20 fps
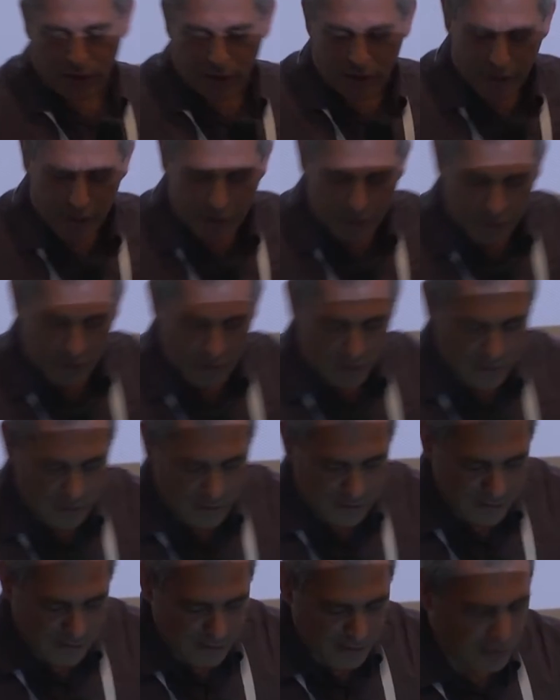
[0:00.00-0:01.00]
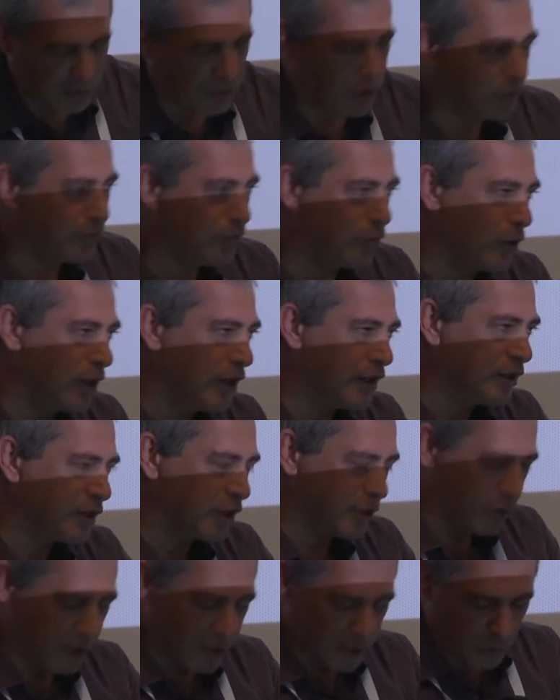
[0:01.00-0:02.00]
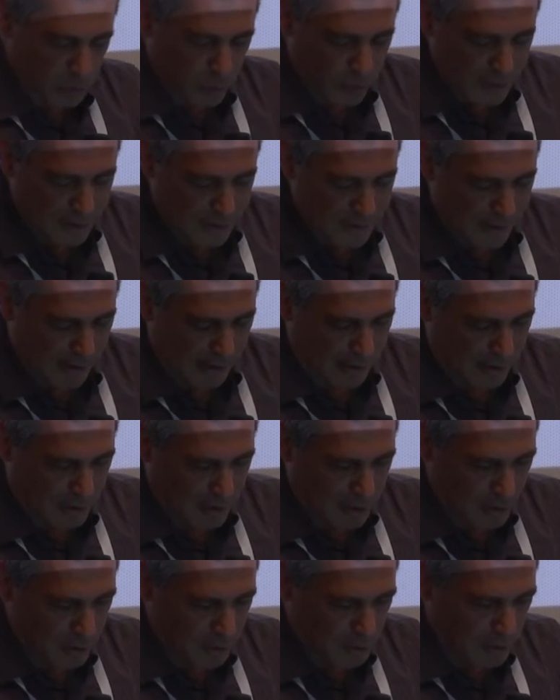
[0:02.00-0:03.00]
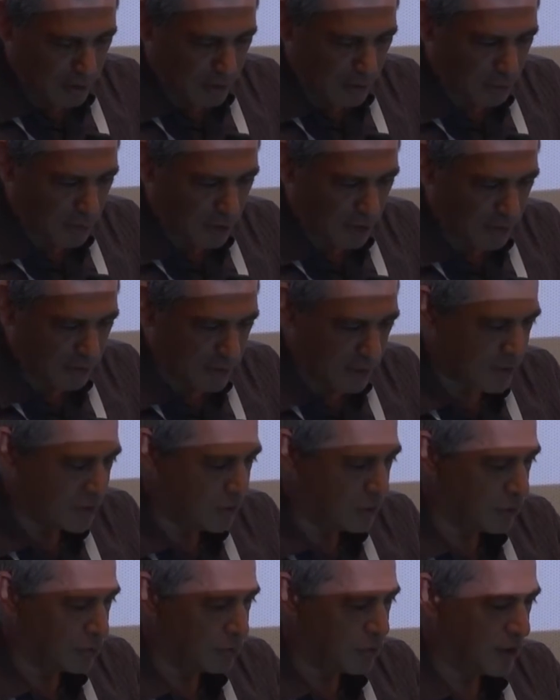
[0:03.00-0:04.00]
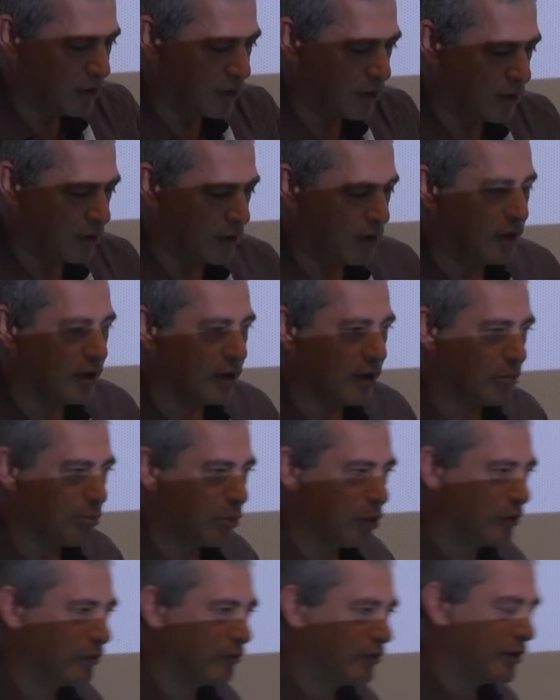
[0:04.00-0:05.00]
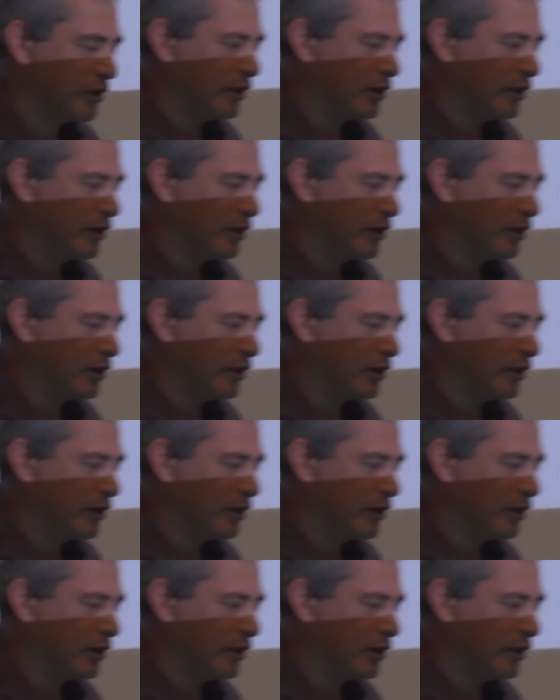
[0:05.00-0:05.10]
It's still not fully integrated with Sahara, but I believe that's going to be part of the